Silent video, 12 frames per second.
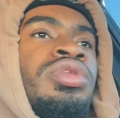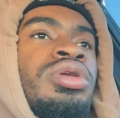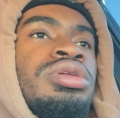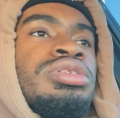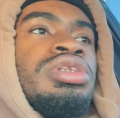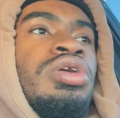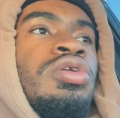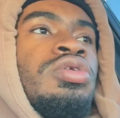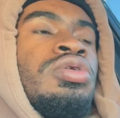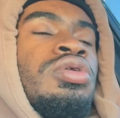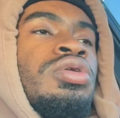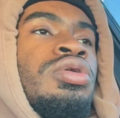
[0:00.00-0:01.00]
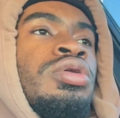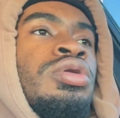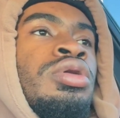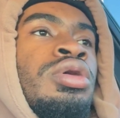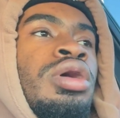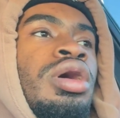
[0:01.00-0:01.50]
So
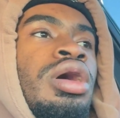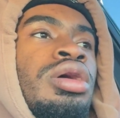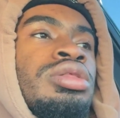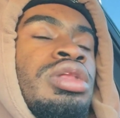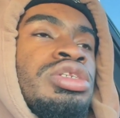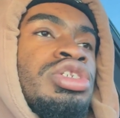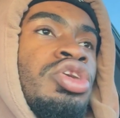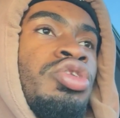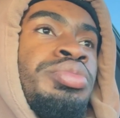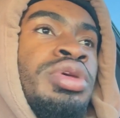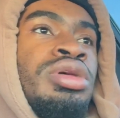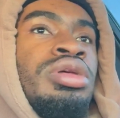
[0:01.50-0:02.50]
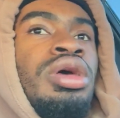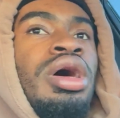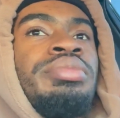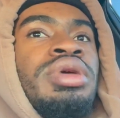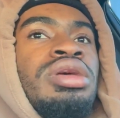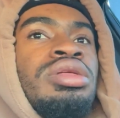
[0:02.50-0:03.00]
they showed me. I
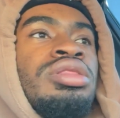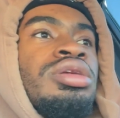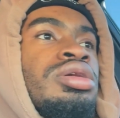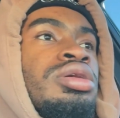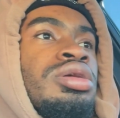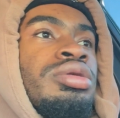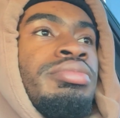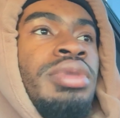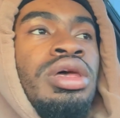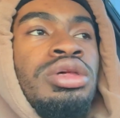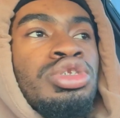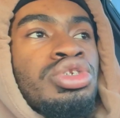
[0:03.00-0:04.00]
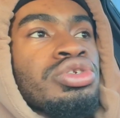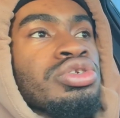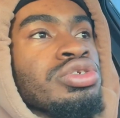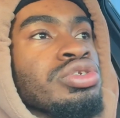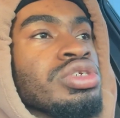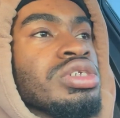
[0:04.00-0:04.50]
meet the
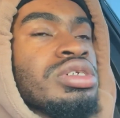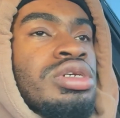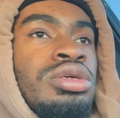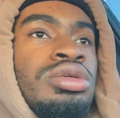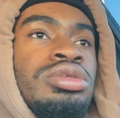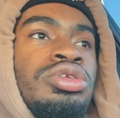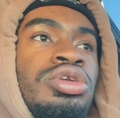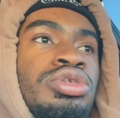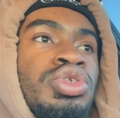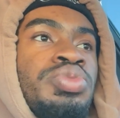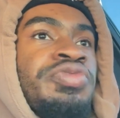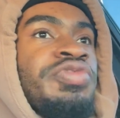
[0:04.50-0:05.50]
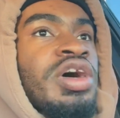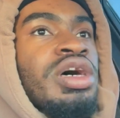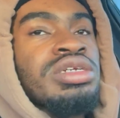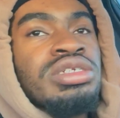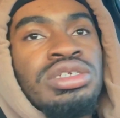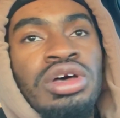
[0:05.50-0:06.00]
managers and
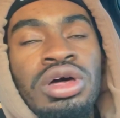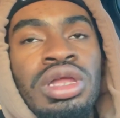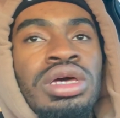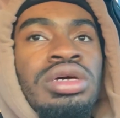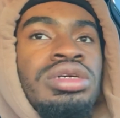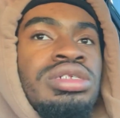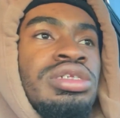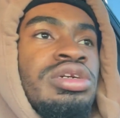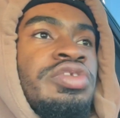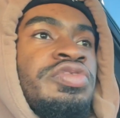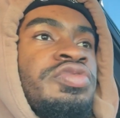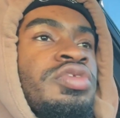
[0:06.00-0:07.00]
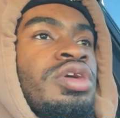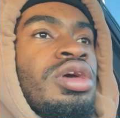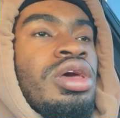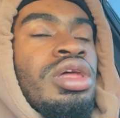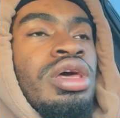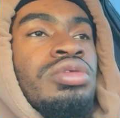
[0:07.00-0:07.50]
supervisors, all that good stuff.
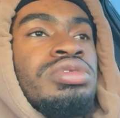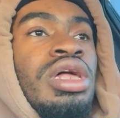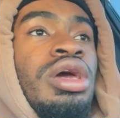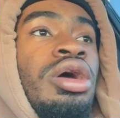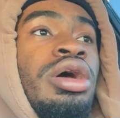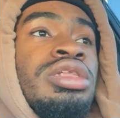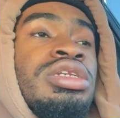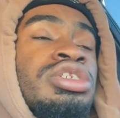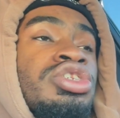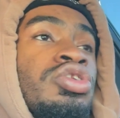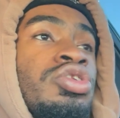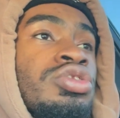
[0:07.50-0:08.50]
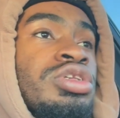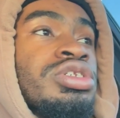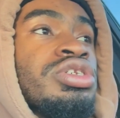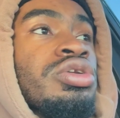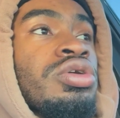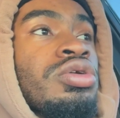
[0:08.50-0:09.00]
And they was like, all right, this
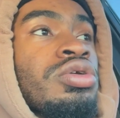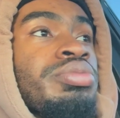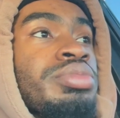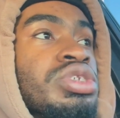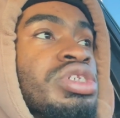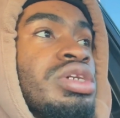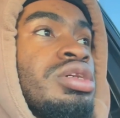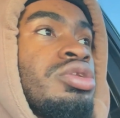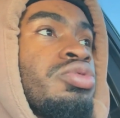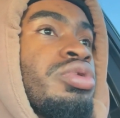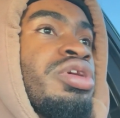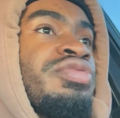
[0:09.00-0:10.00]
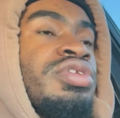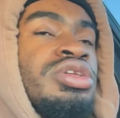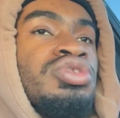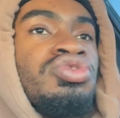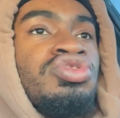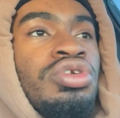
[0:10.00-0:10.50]
your machine or whatever. This
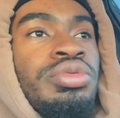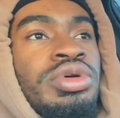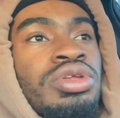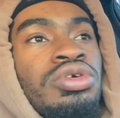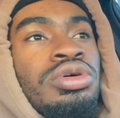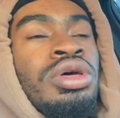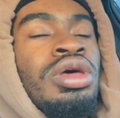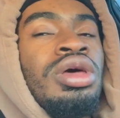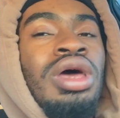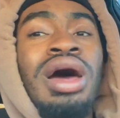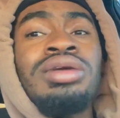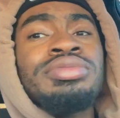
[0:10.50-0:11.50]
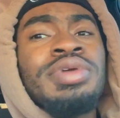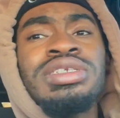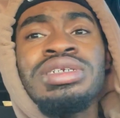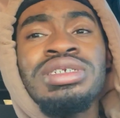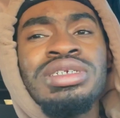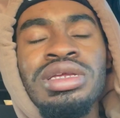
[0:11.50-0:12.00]
what you're gonna be doing. I was
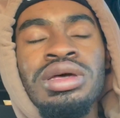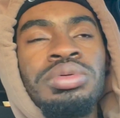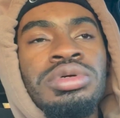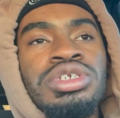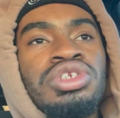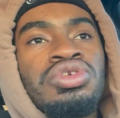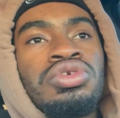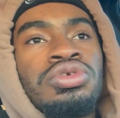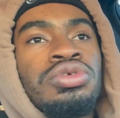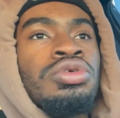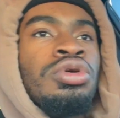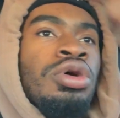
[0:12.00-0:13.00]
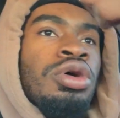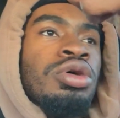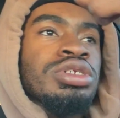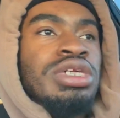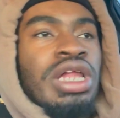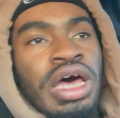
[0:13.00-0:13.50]
basically sitting up on the stool,
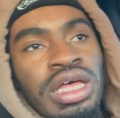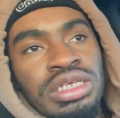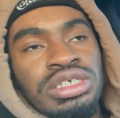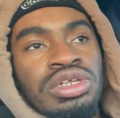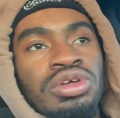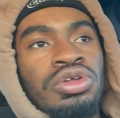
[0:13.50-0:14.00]
sliding this little